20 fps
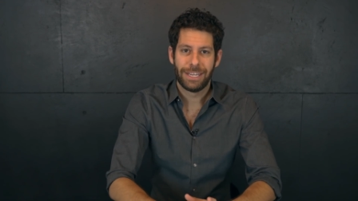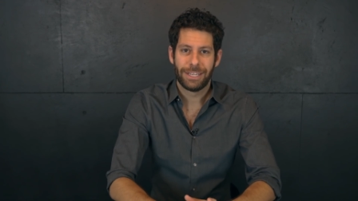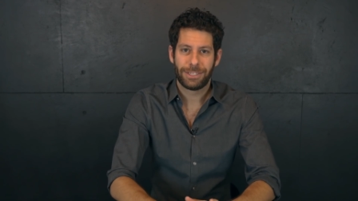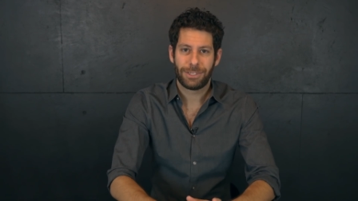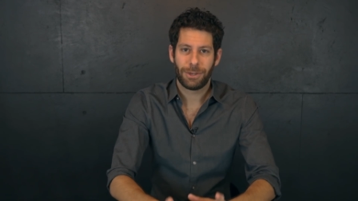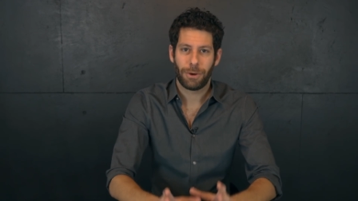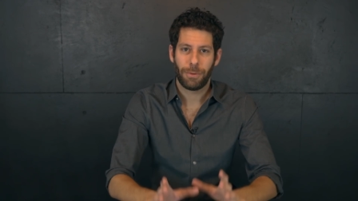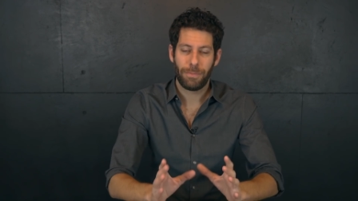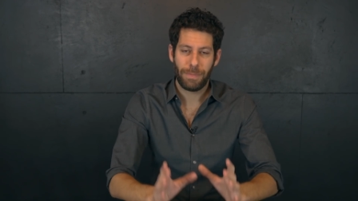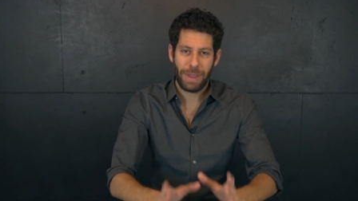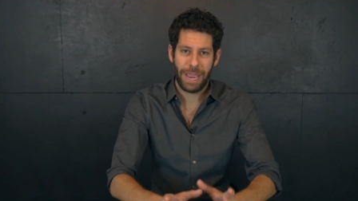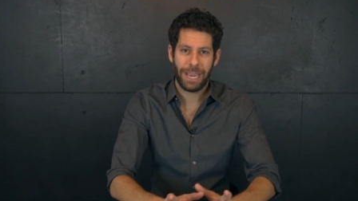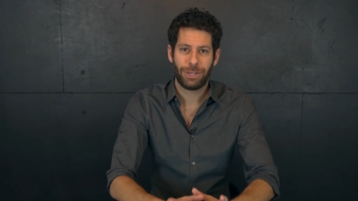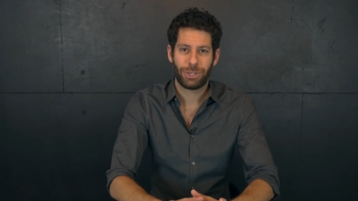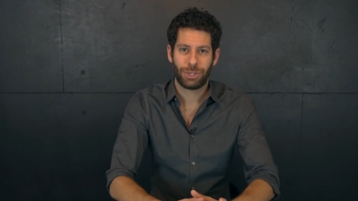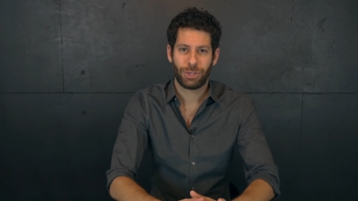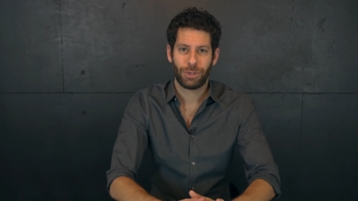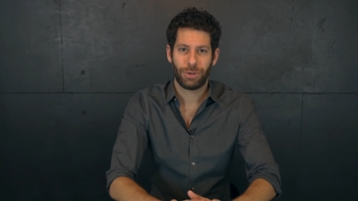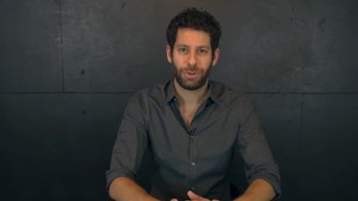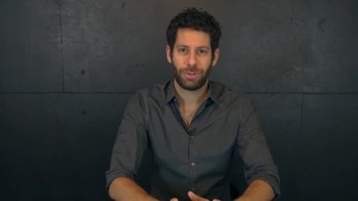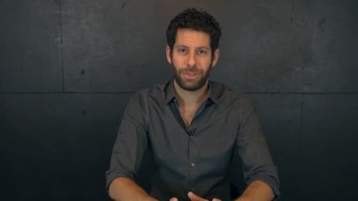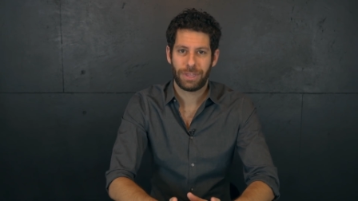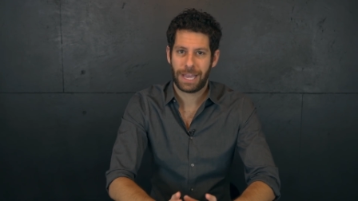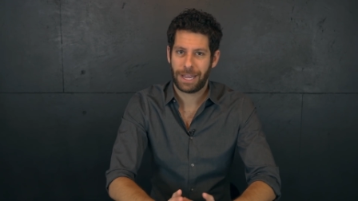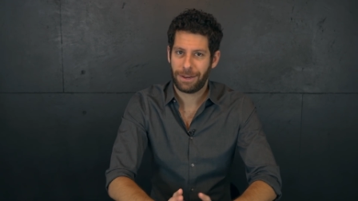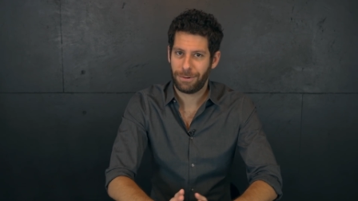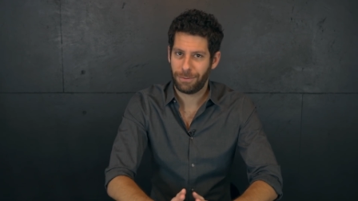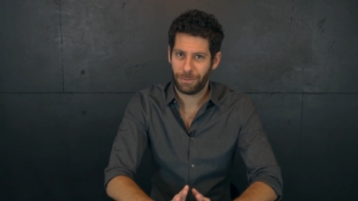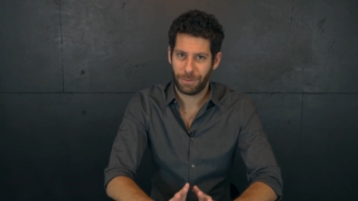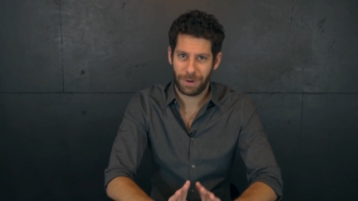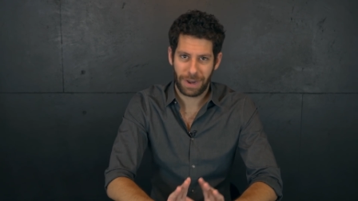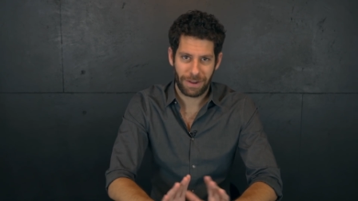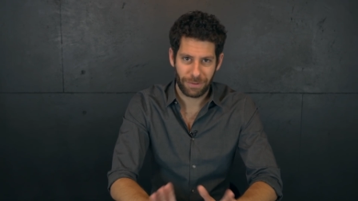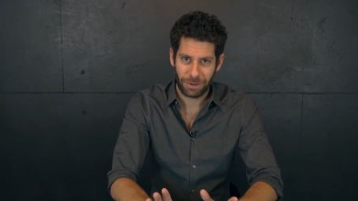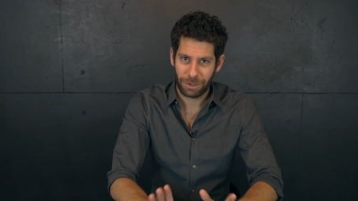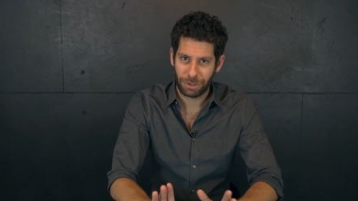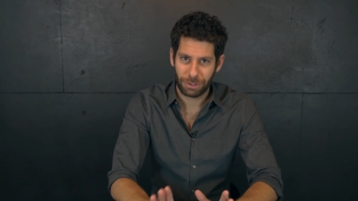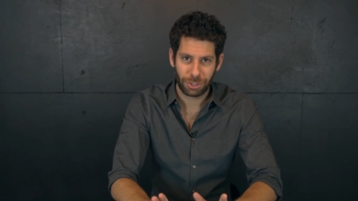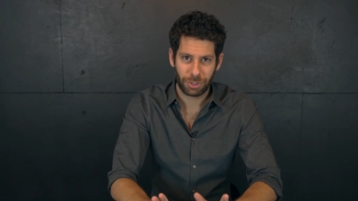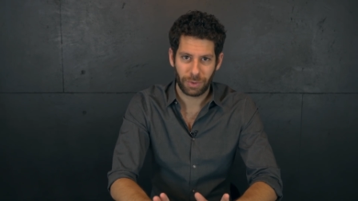So make sure that whatever
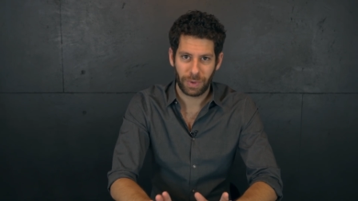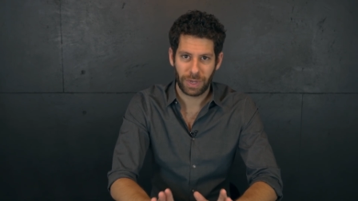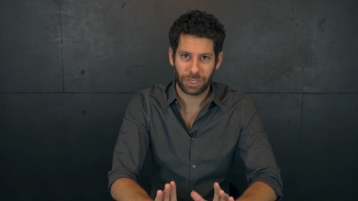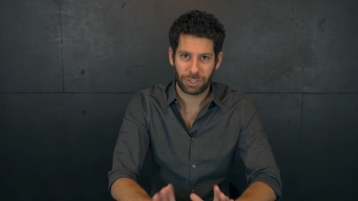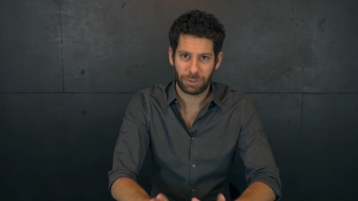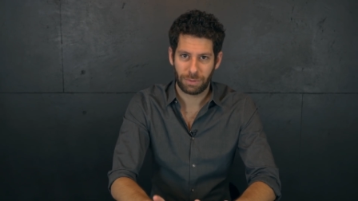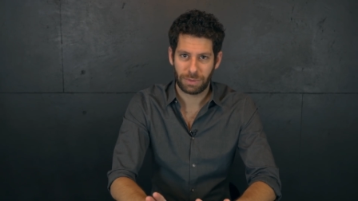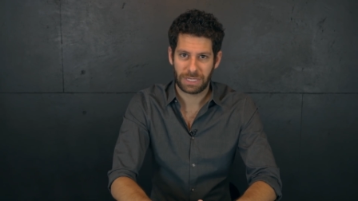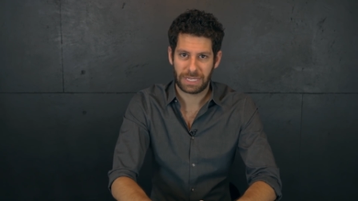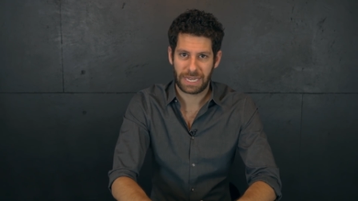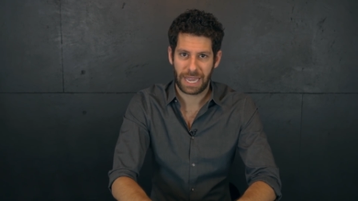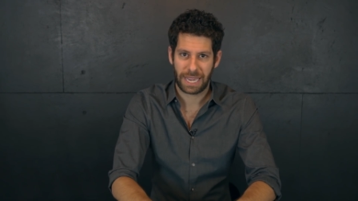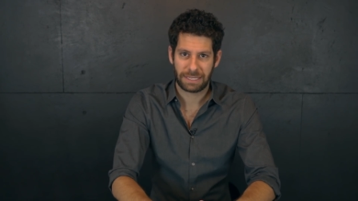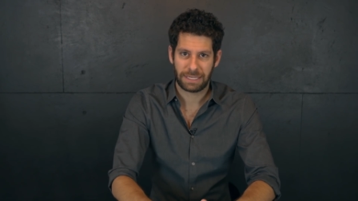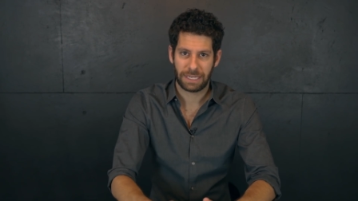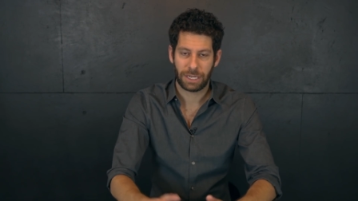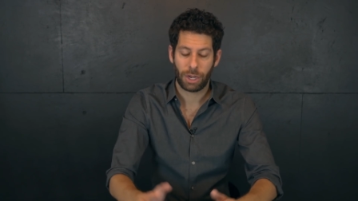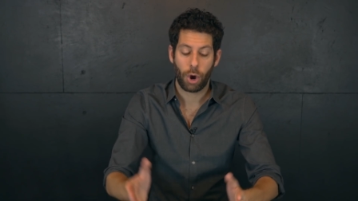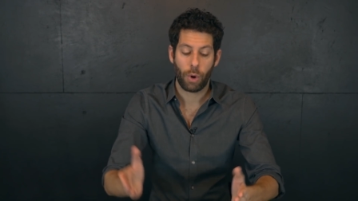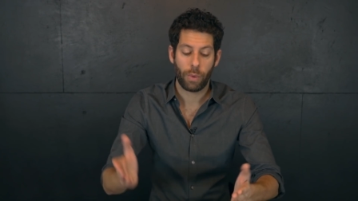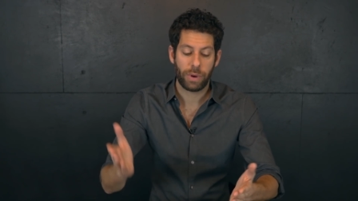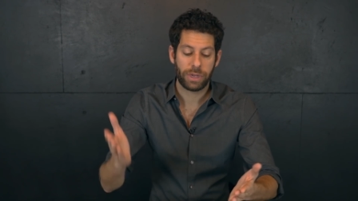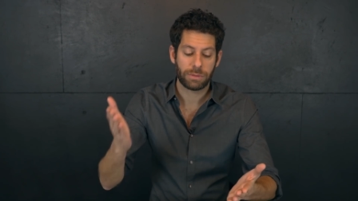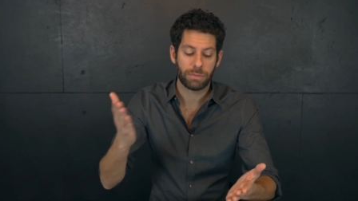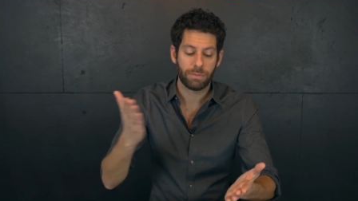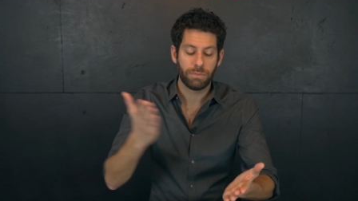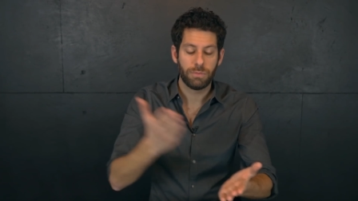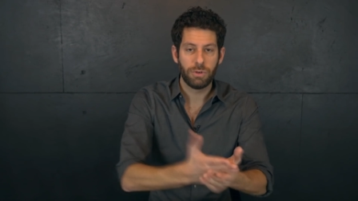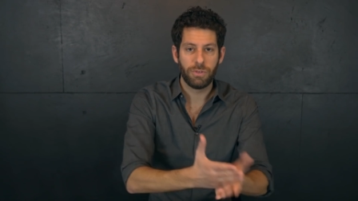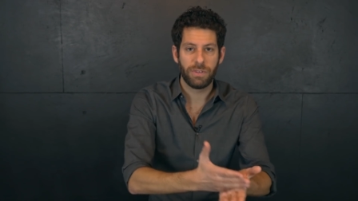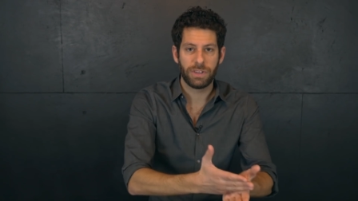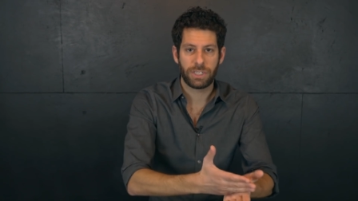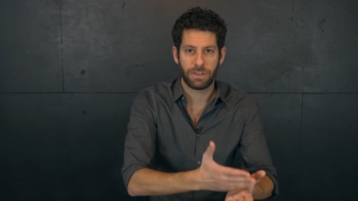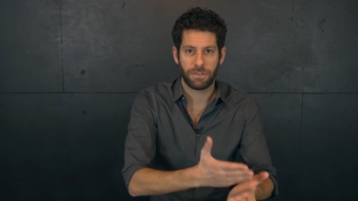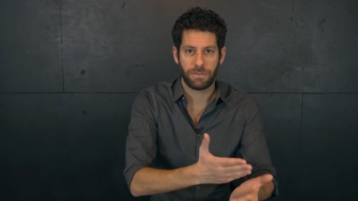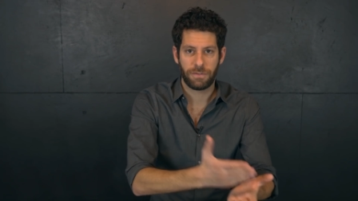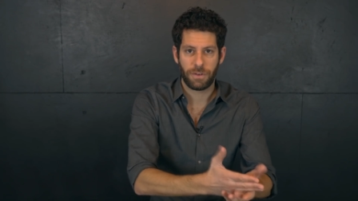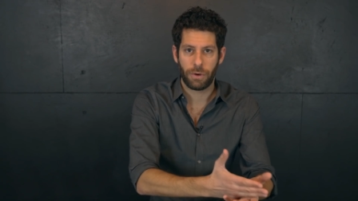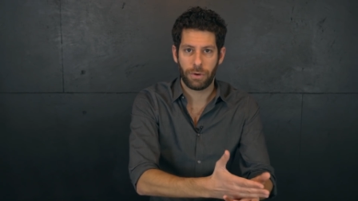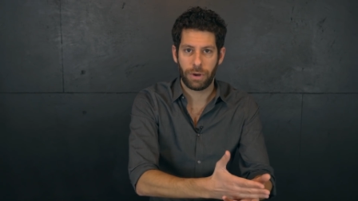you're doing in terms of texting, always move it
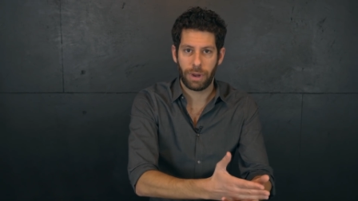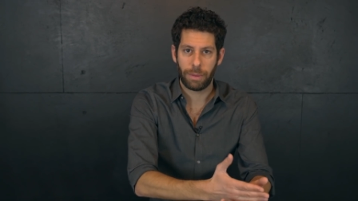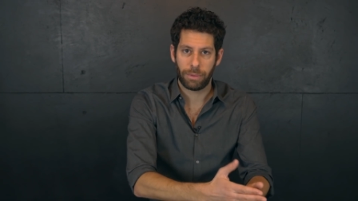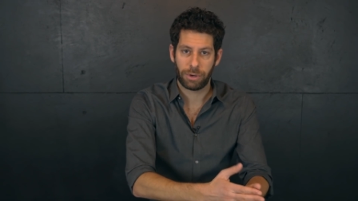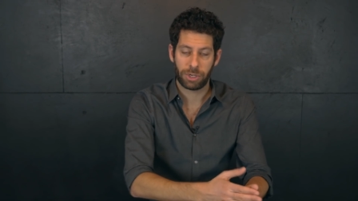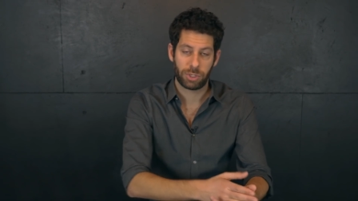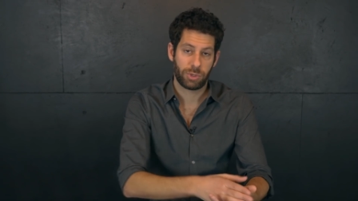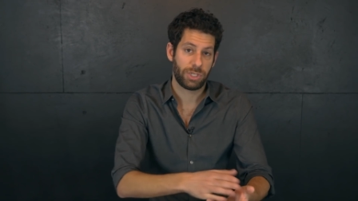to phone number.